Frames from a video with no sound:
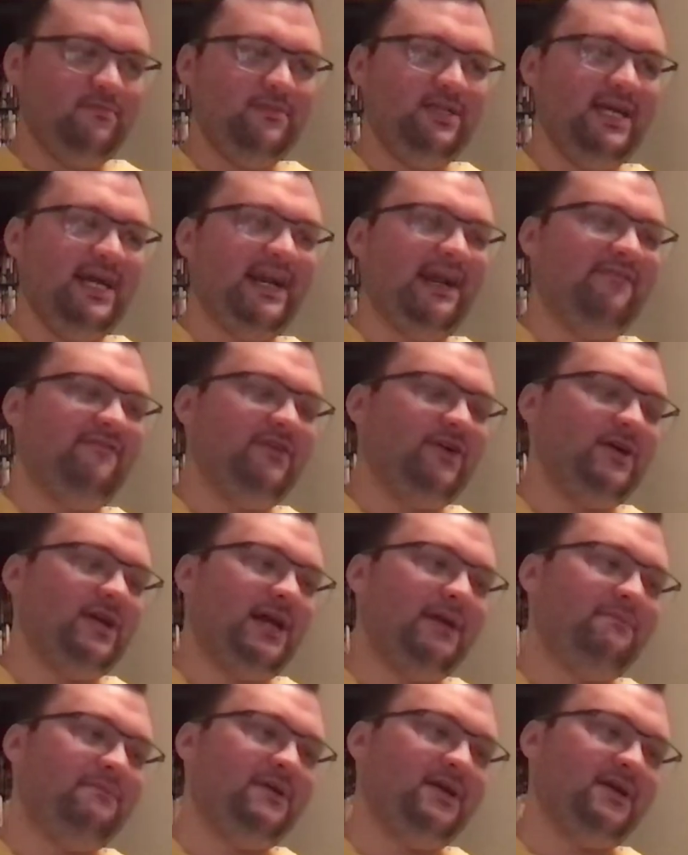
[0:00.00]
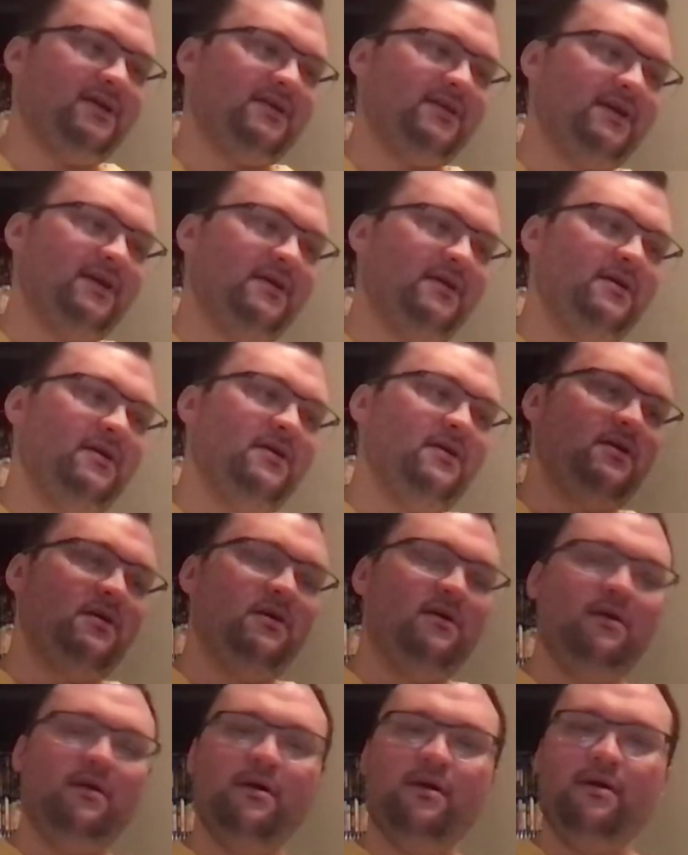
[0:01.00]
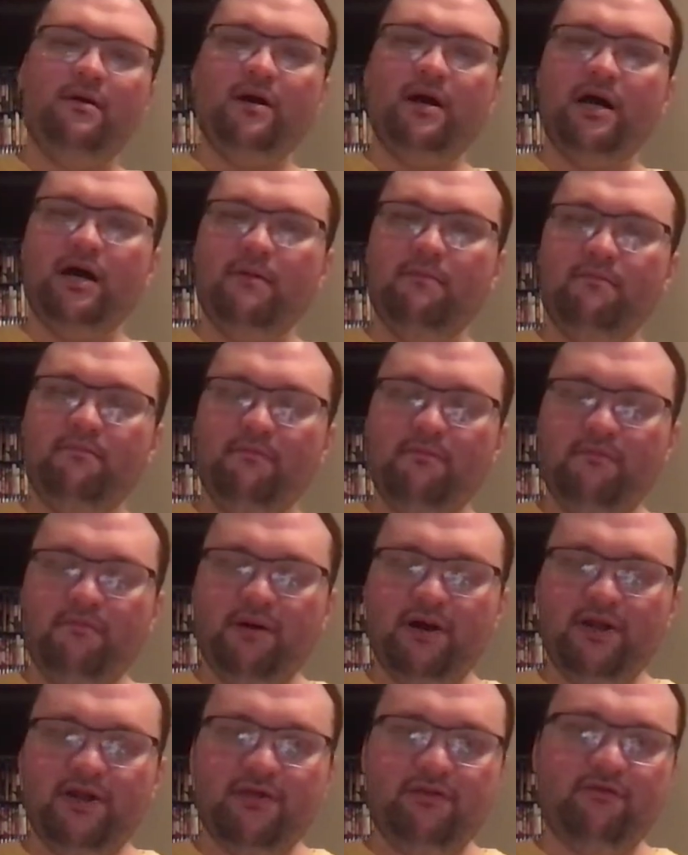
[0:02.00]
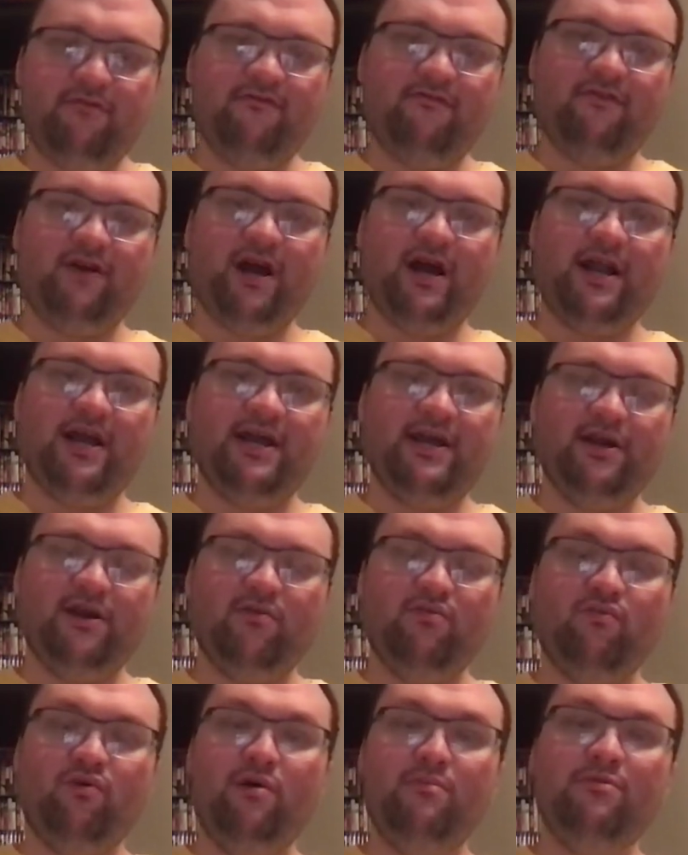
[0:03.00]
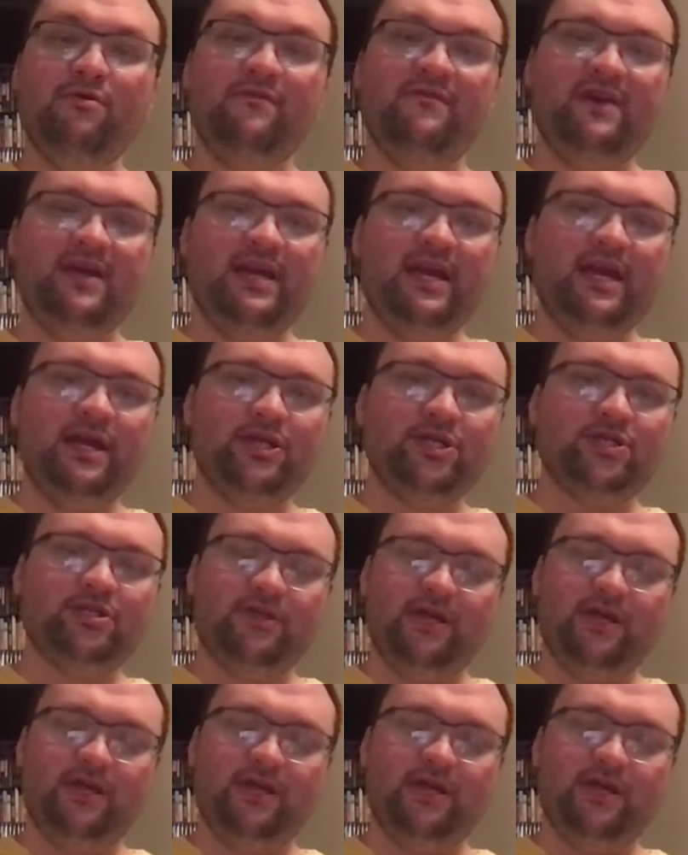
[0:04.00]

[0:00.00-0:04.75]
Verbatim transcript: And I figured I picked um, Monday through Friday here, one movie each.